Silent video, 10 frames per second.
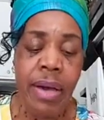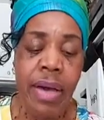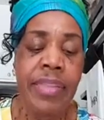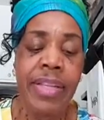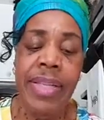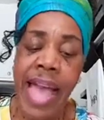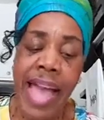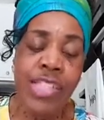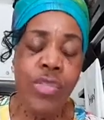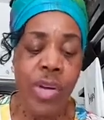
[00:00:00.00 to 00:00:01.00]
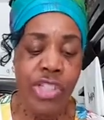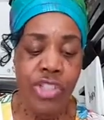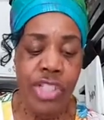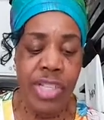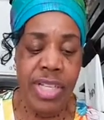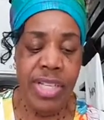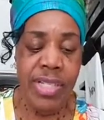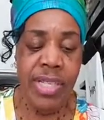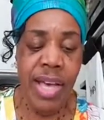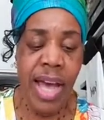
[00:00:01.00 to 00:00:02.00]
And the last question
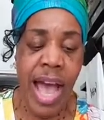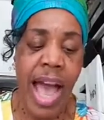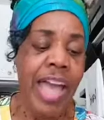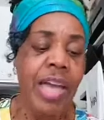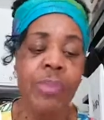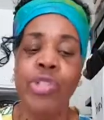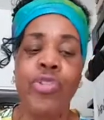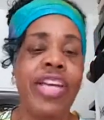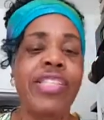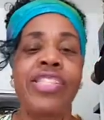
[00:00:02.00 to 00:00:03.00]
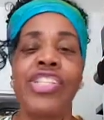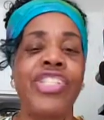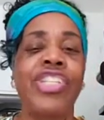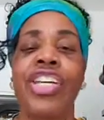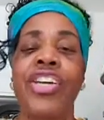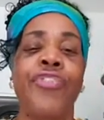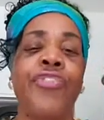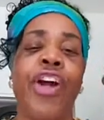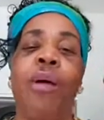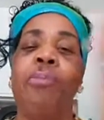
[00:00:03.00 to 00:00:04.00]
is, I am transitioning
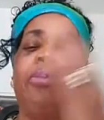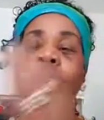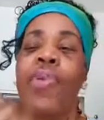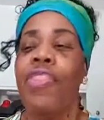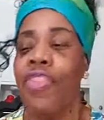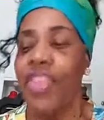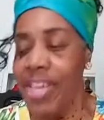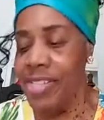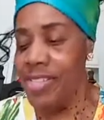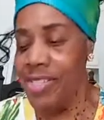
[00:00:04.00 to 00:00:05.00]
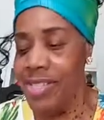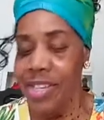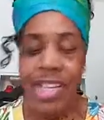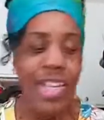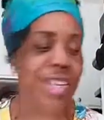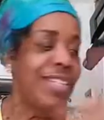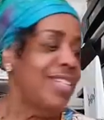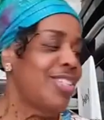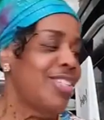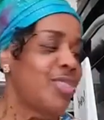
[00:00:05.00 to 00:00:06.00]
from this
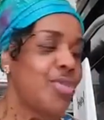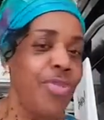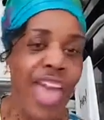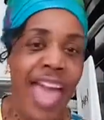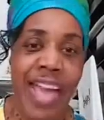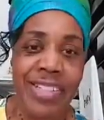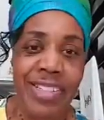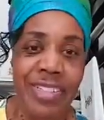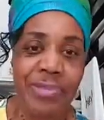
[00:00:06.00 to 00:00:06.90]
to that.